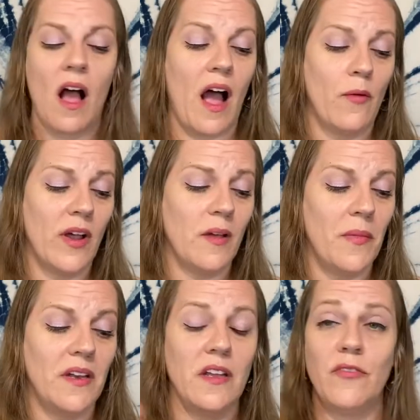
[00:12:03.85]
I
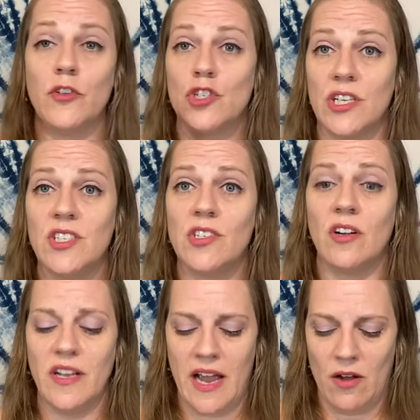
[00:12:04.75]
recommend if you're just
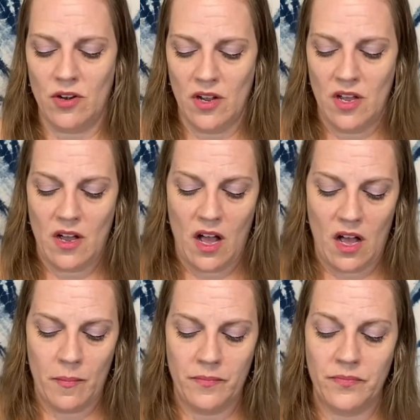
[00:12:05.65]
starting out,
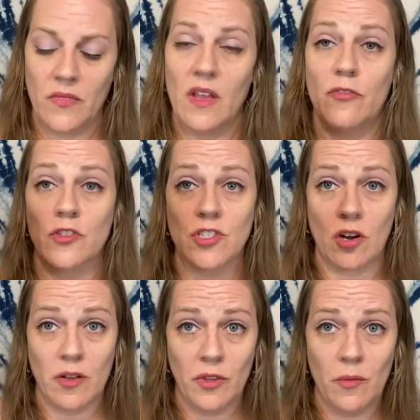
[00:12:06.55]
if you're
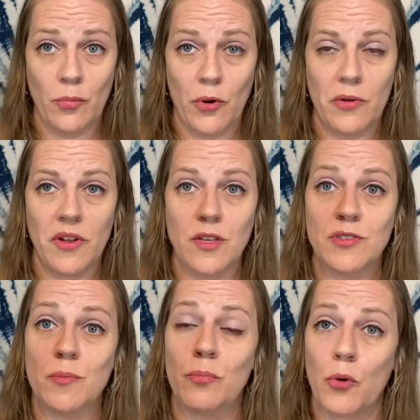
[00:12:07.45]
starting with embroidery,
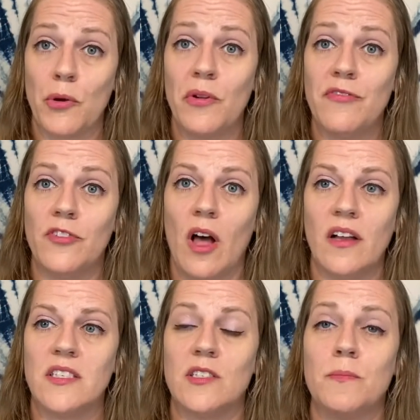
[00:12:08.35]
use embroidery
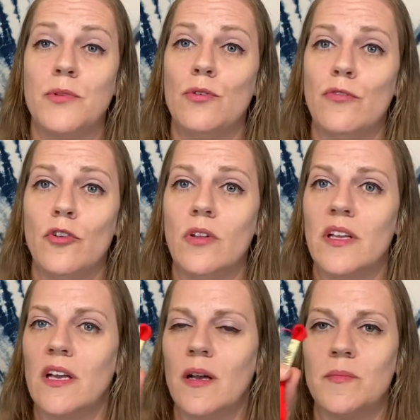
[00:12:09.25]
floss. It's beautiful.
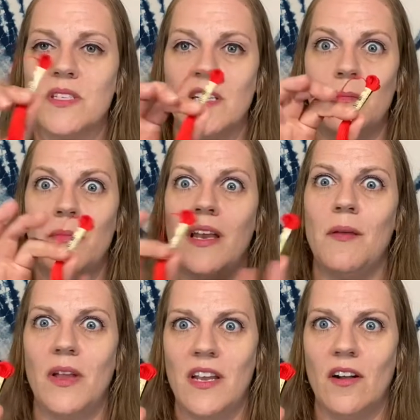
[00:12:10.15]
It comes in many,
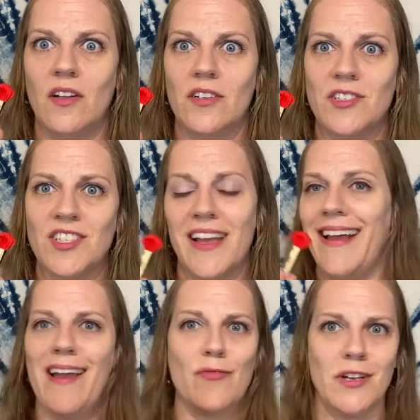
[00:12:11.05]
many colors,
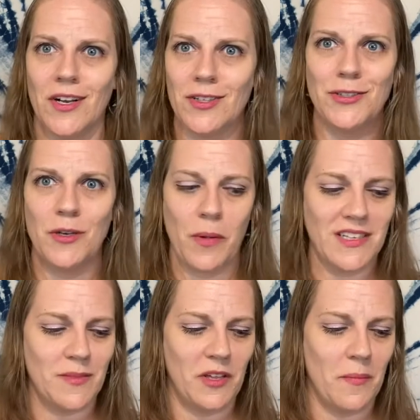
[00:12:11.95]
every color you could
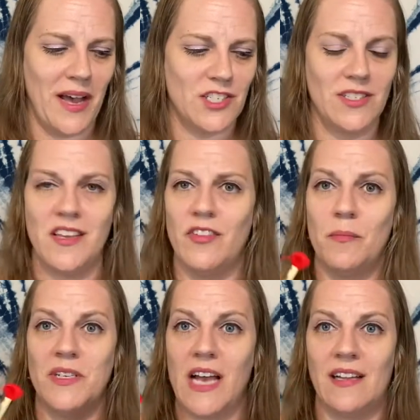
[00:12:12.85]
possibly imagine, even
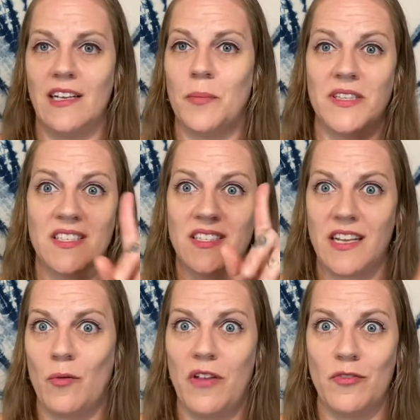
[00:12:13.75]
metallic, but stay
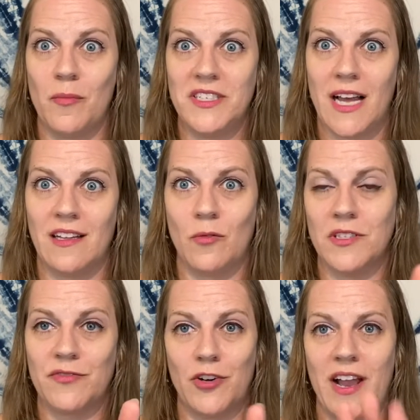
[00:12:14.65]
away from the metallic
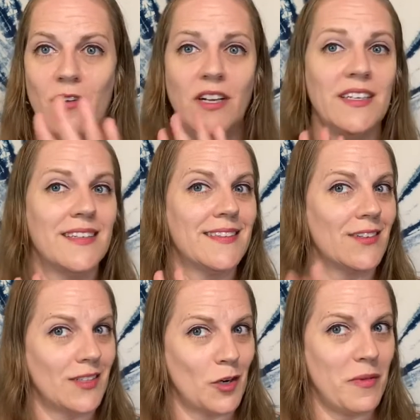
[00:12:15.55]
ones for now. They're
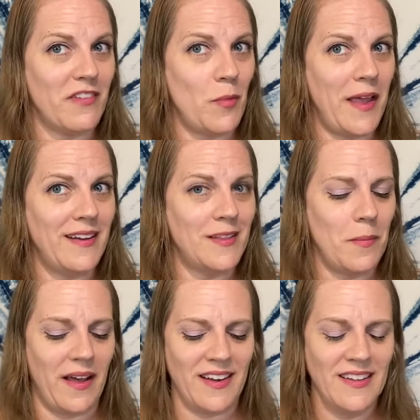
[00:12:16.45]
a little bit of a pain in the
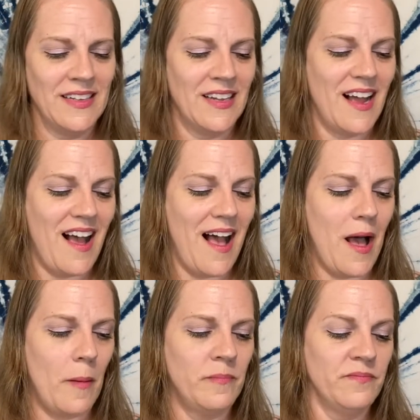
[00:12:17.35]
butt.
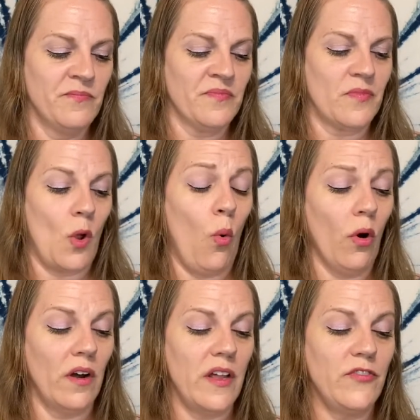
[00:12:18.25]

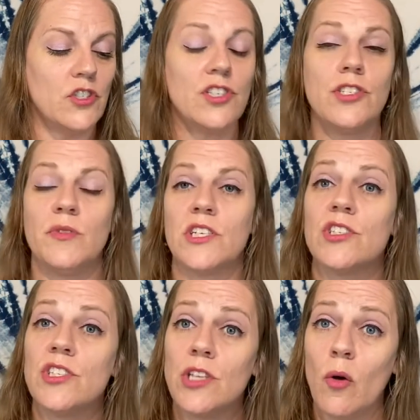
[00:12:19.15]
Or if you're just doing
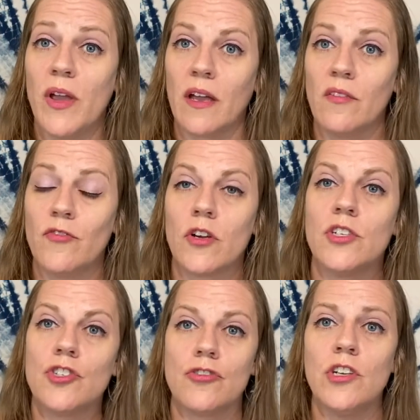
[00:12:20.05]
sewing for
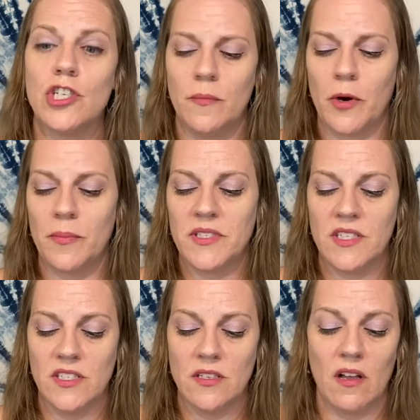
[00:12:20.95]
construction
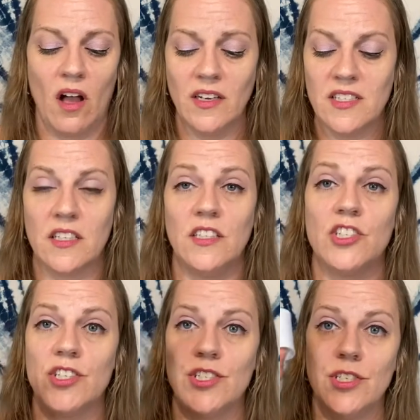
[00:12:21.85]
purposes, honestly,
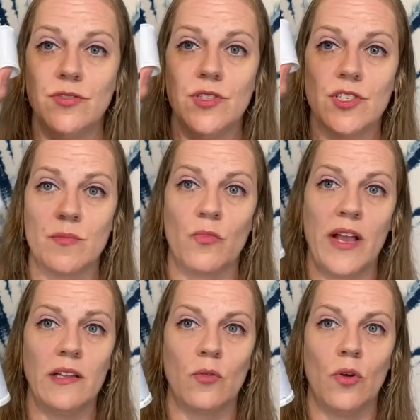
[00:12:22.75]
just use some
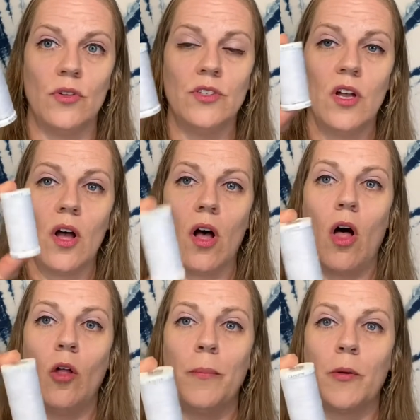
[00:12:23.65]
regular old
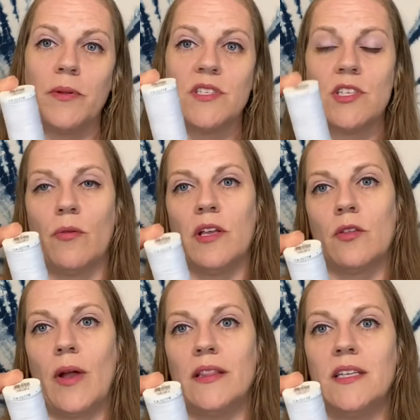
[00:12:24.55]
all-purpose sewing
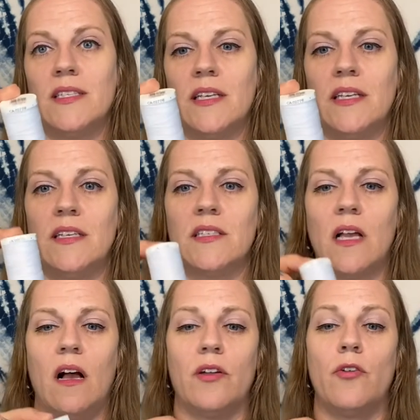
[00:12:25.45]
thread. This is
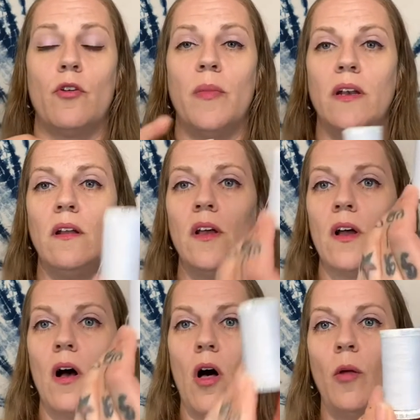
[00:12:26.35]
Gutermann
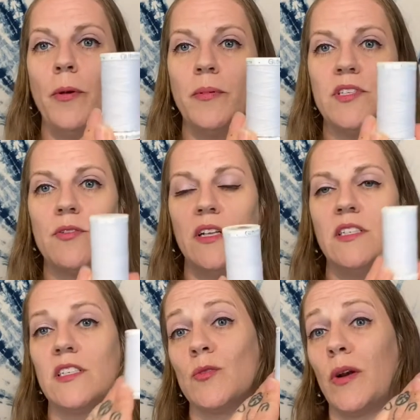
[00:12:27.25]
all-purpose thread.
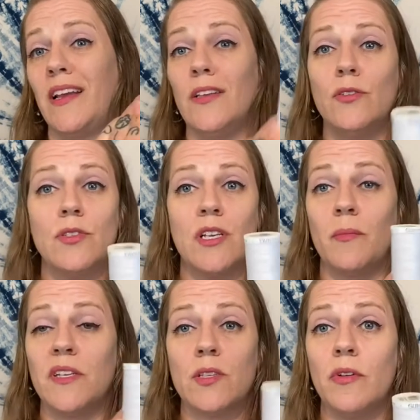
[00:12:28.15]
This is what I use in
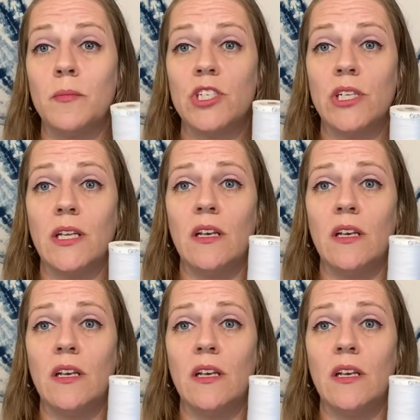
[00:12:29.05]
my sewing machine.